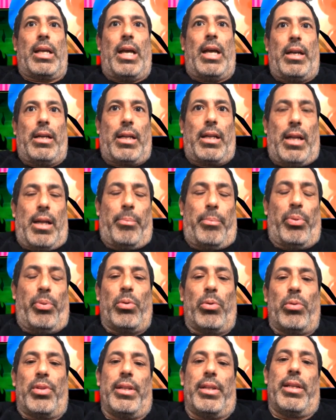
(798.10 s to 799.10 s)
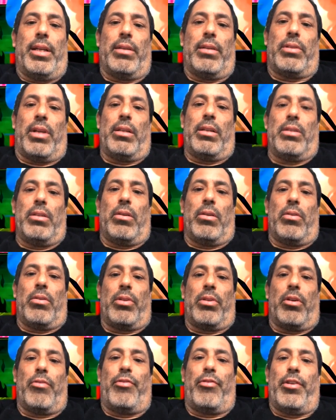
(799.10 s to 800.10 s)
kind of got pulled in there was like, you know,
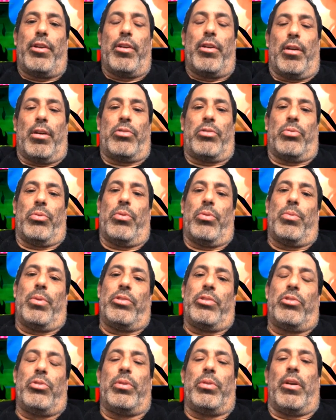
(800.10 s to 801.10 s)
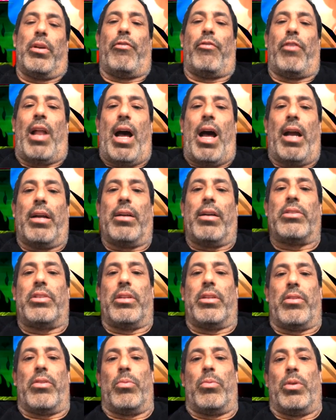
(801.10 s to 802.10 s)
the graffiti artists were the ones doing the flyers.
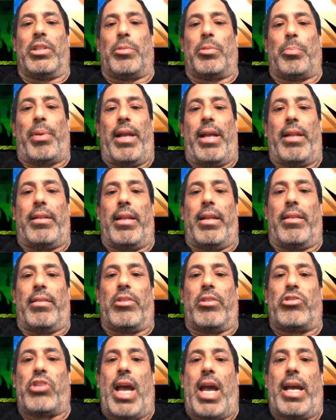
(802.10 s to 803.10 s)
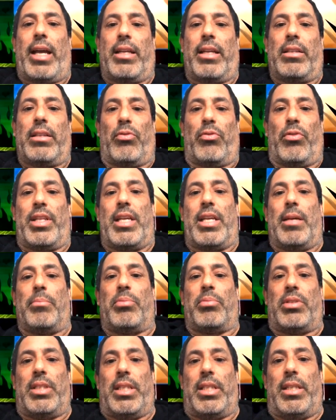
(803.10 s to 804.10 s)
They're the ones painting the jackets for the
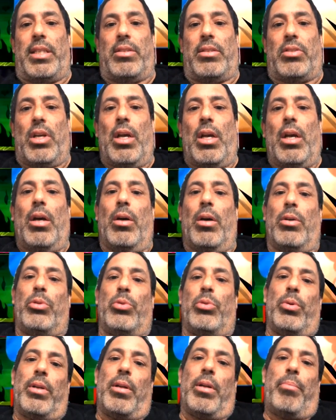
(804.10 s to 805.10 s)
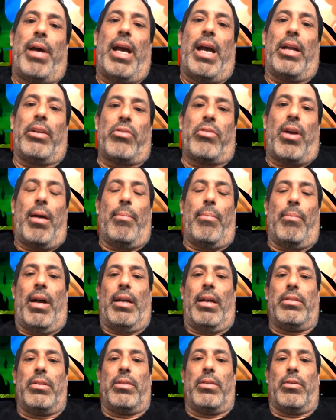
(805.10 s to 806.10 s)
MCs or doing a backdrop,
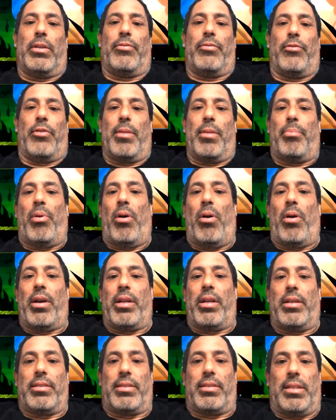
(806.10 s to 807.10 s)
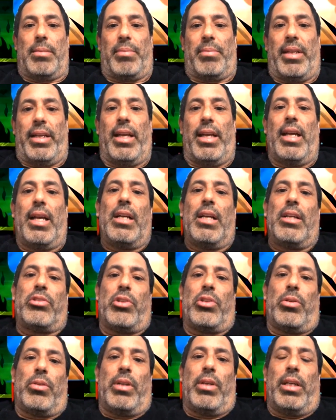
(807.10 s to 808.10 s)
you know, and for the party or something.
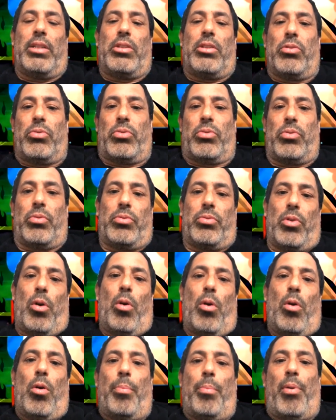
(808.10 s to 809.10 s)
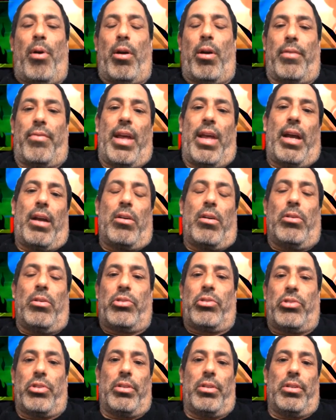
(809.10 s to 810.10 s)
So it just was all part of that
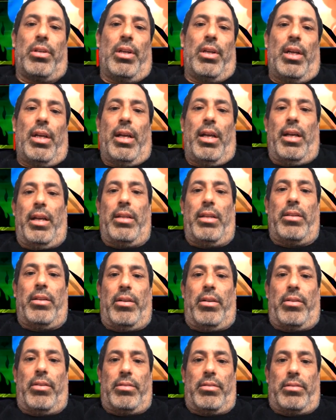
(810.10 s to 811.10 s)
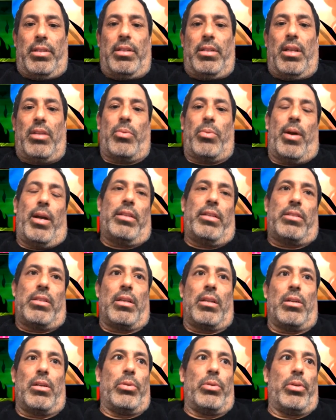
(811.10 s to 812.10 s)
culture. And, you know, that's why it's
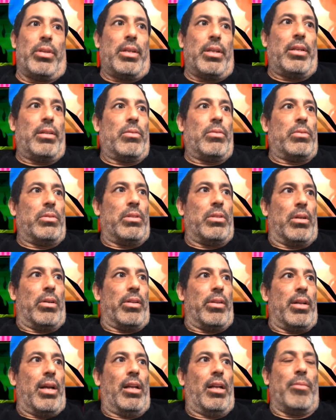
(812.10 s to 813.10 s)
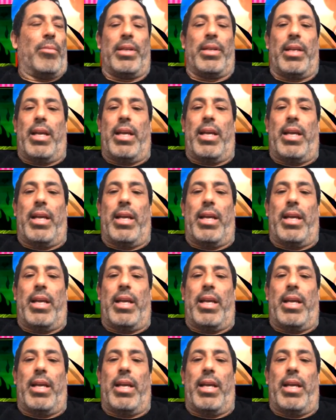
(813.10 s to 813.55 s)
included in, you know, the element